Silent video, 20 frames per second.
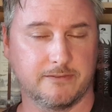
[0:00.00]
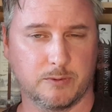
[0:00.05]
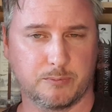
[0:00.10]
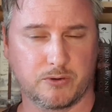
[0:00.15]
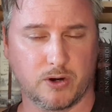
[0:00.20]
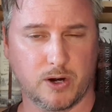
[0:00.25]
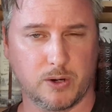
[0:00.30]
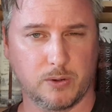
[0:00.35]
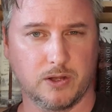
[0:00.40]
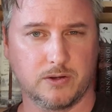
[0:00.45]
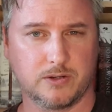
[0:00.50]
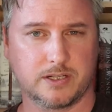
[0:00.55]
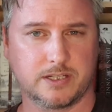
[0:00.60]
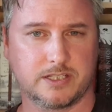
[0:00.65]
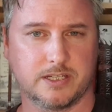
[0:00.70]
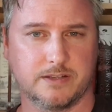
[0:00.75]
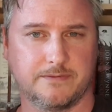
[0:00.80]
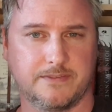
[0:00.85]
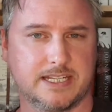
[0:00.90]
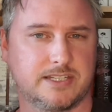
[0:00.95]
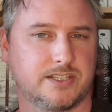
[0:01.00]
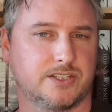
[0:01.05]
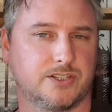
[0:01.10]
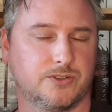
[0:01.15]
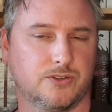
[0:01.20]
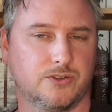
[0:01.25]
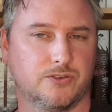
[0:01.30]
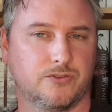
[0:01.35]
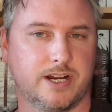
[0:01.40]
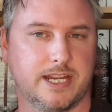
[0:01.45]
the prologue to this
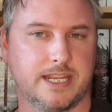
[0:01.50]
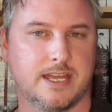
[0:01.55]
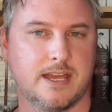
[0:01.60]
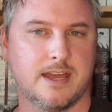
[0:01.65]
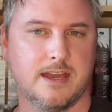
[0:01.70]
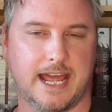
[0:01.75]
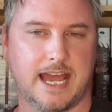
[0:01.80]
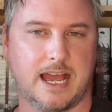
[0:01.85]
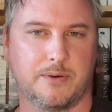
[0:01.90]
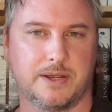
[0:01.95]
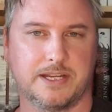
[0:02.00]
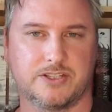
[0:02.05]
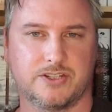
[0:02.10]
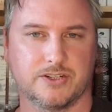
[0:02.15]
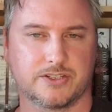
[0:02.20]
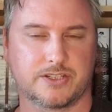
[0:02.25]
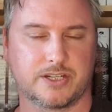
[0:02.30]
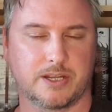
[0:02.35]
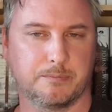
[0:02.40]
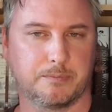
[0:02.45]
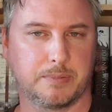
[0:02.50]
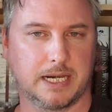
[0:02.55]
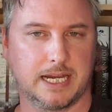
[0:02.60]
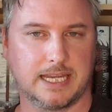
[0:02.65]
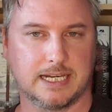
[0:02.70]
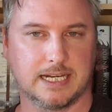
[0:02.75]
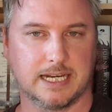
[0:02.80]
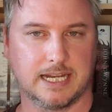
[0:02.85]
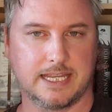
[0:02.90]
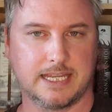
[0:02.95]
story, how it just
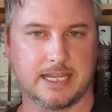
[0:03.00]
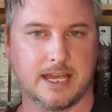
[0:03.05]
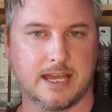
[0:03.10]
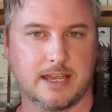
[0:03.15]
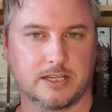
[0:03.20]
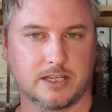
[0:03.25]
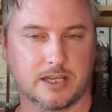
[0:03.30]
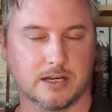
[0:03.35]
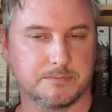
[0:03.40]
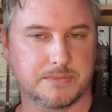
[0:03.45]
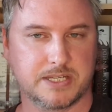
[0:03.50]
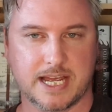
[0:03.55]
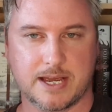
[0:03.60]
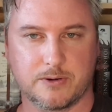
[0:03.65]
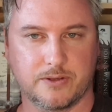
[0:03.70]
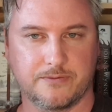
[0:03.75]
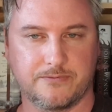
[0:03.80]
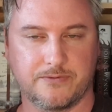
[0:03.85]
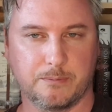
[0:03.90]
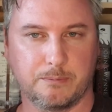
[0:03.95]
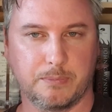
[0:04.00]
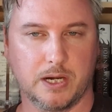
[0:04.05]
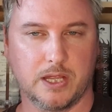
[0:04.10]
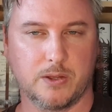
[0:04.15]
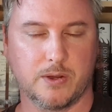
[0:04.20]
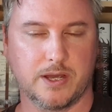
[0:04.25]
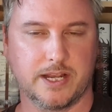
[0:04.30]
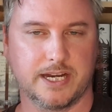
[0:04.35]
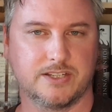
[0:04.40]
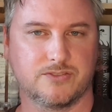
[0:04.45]
completely comes out of the
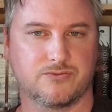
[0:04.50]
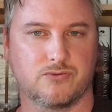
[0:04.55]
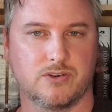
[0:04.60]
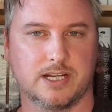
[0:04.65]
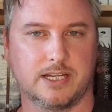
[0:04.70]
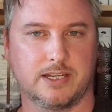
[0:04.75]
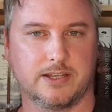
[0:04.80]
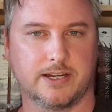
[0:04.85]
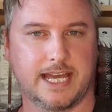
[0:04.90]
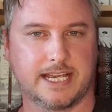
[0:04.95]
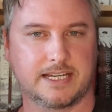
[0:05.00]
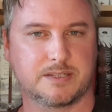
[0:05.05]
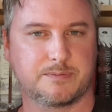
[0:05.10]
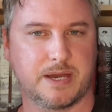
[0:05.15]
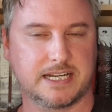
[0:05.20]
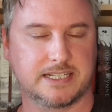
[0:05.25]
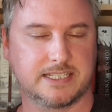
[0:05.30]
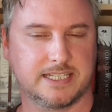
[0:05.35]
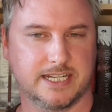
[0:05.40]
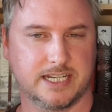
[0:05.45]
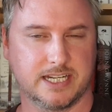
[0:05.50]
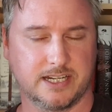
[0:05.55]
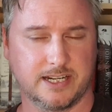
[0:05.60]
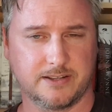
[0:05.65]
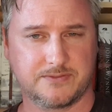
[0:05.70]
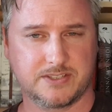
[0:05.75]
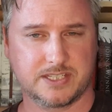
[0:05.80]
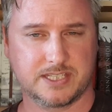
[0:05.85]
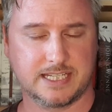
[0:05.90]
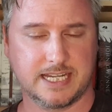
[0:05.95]
blue and is really unexpected. And
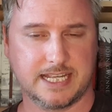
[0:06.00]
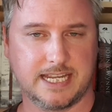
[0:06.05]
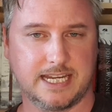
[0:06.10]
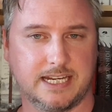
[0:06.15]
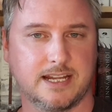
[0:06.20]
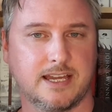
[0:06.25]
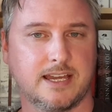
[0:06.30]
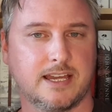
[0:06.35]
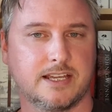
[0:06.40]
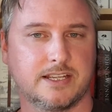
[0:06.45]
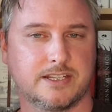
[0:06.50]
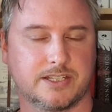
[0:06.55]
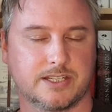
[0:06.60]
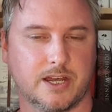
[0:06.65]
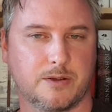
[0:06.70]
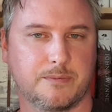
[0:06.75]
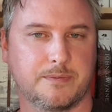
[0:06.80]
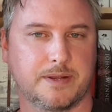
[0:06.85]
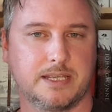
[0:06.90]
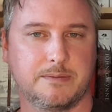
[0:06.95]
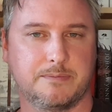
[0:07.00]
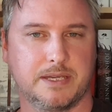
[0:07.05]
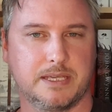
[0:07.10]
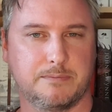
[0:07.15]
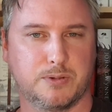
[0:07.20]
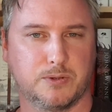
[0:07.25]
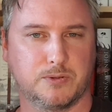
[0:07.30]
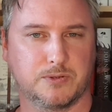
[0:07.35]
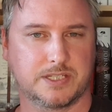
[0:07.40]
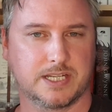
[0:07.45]
I've seen so many
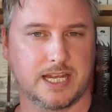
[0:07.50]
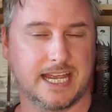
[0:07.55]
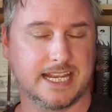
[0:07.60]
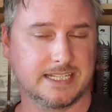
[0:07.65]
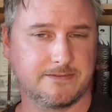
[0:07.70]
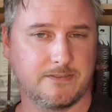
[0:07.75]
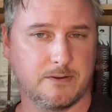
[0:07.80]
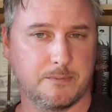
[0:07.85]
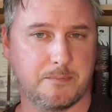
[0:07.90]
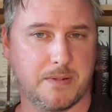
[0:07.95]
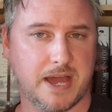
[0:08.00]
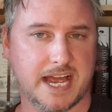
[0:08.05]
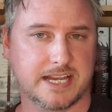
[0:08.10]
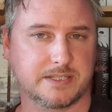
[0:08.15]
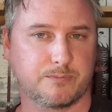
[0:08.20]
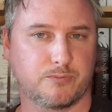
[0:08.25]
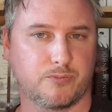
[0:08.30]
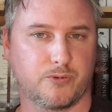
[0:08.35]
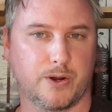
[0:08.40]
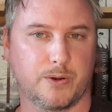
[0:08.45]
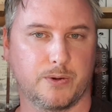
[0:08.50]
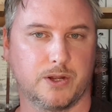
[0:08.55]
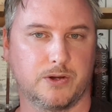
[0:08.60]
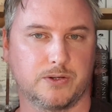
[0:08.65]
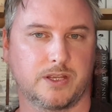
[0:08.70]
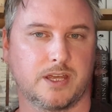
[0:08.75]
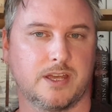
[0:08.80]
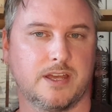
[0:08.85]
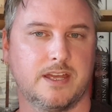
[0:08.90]
people say it's the best prologue